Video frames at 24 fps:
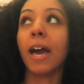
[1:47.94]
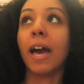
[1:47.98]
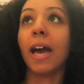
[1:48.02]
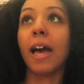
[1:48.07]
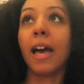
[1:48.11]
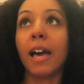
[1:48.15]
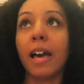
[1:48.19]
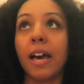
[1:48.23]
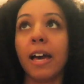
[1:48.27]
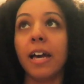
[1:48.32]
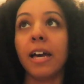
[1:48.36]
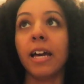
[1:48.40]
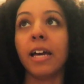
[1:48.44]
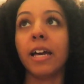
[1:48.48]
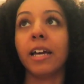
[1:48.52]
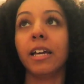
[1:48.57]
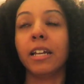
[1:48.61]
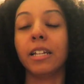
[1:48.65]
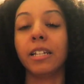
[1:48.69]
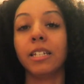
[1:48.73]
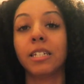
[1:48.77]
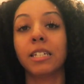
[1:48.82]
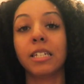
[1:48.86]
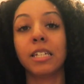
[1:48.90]

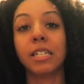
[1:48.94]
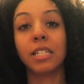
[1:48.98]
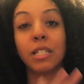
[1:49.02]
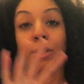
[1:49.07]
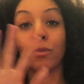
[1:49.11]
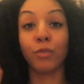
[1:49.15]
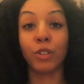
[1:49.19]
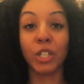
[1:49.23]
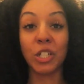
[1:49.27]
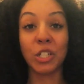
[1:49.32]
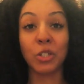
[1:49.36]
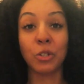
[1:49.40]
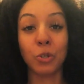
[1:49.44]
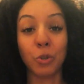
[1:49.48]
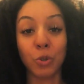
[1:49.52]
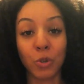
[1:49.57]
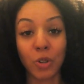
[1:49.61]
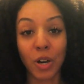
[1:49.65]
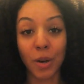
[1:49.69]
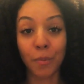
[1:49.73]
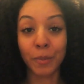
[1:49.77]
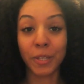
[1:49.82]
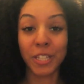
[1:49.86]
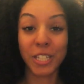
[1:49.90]
and something new
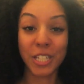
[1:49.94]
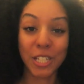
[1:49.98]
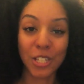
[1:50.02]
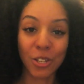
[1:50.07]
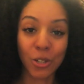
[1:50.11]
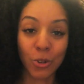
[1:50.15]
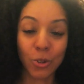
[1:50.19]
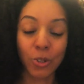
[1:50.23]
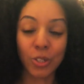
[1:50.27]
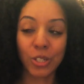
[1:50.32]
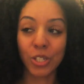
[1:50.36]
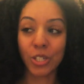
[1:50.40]
coming soon.